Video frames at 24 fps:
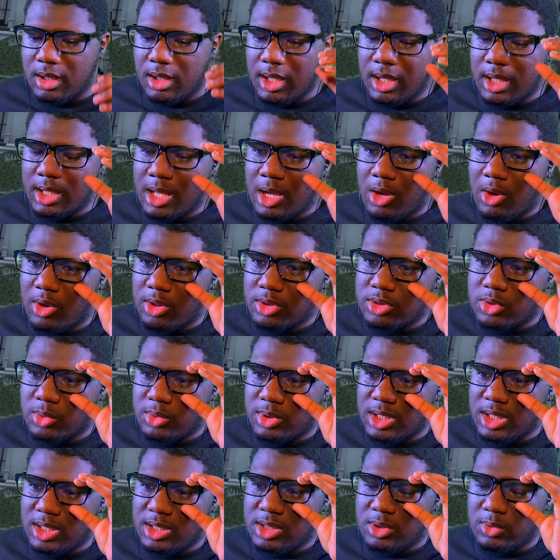And I also
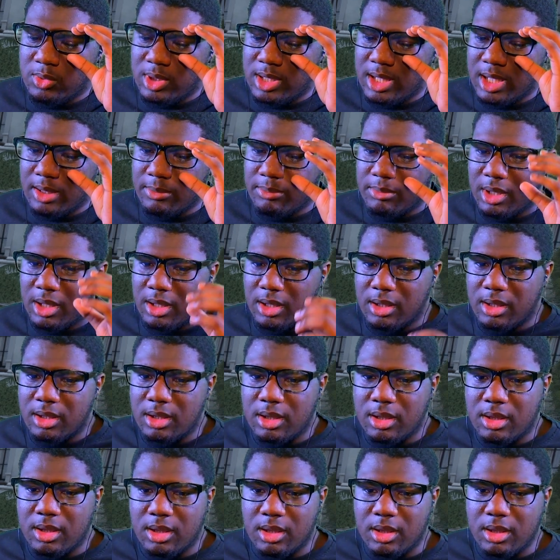need to get me,
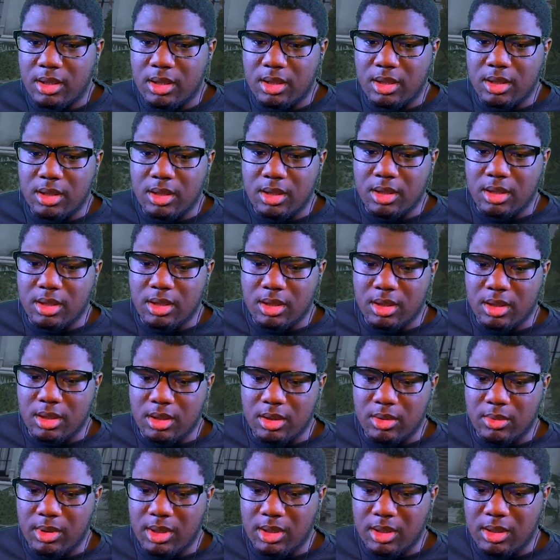
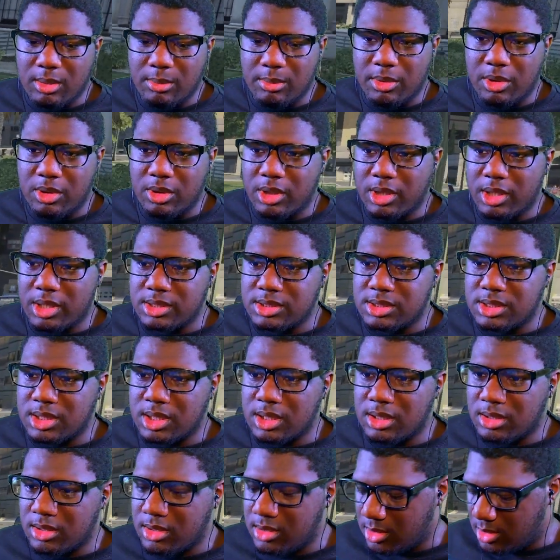what, a motor
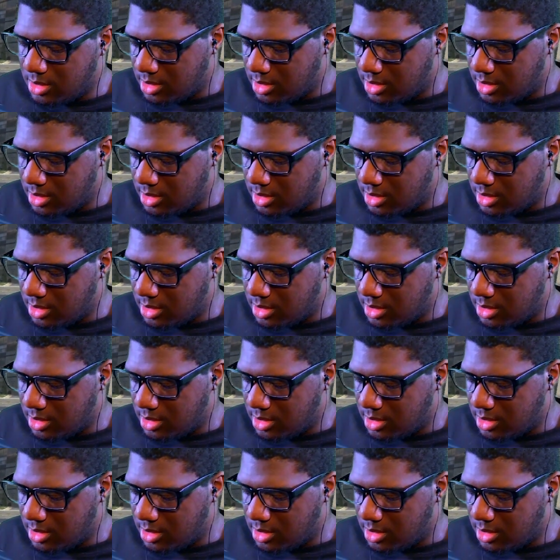incident.